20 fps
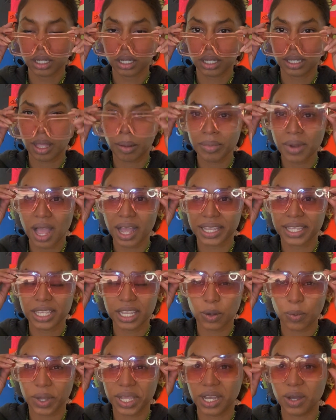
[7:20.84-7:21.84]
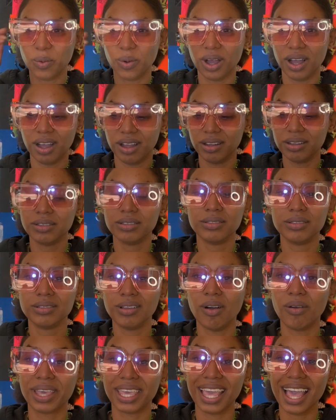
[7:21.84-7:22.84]
them not give away you want?
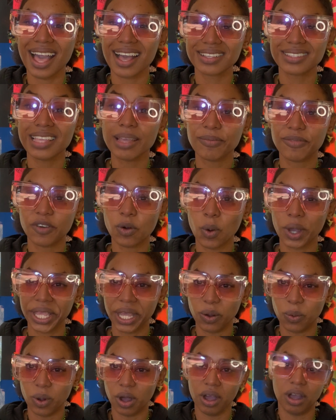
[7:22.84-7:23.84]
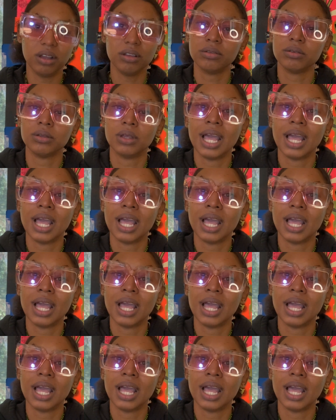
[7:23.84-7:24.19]
Okay, ask them for what you want.